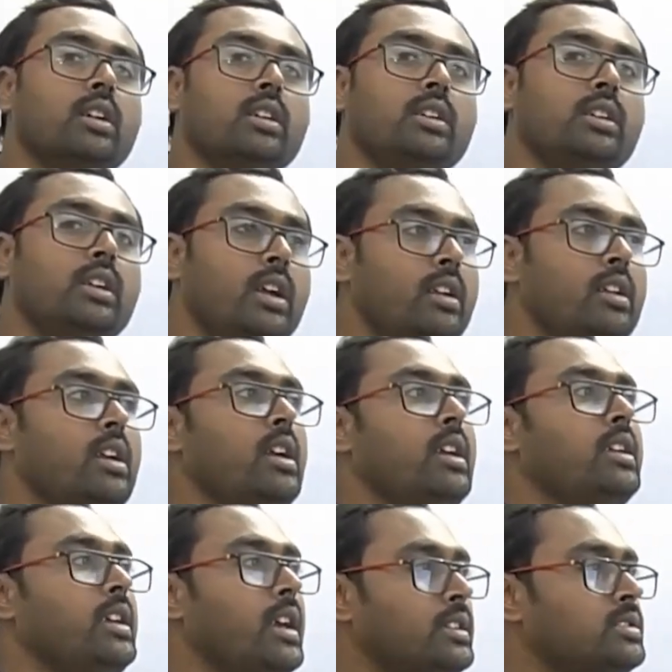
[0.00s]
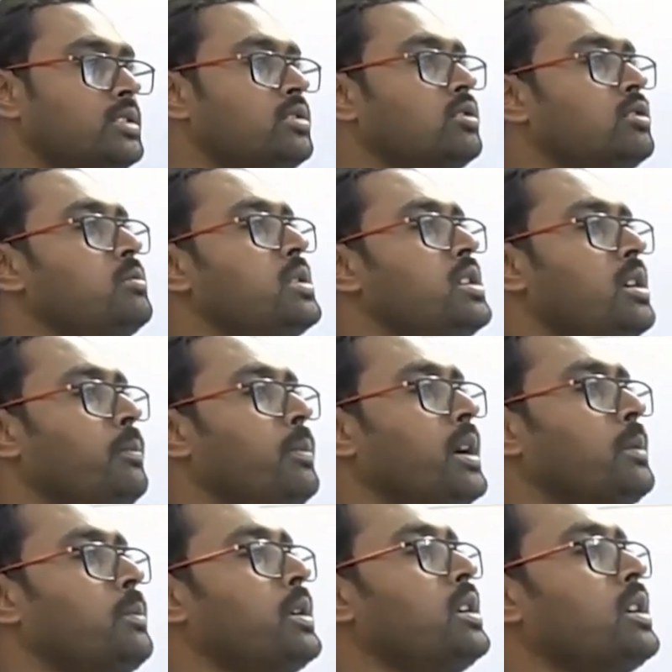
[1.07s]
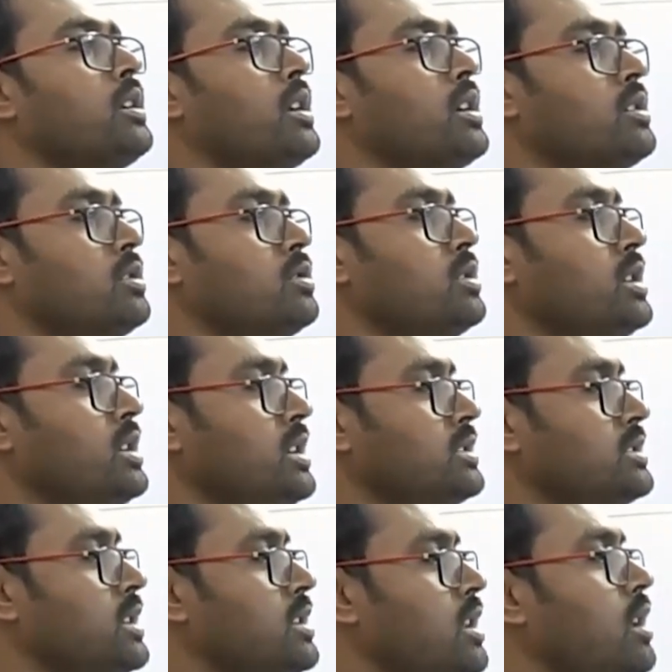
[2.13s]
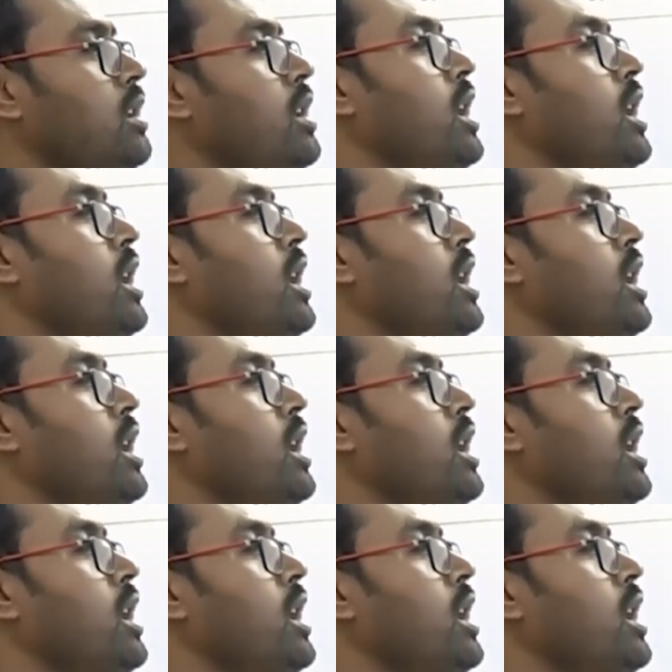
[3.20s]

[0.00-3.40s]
E and H should be a perpendicular to each other.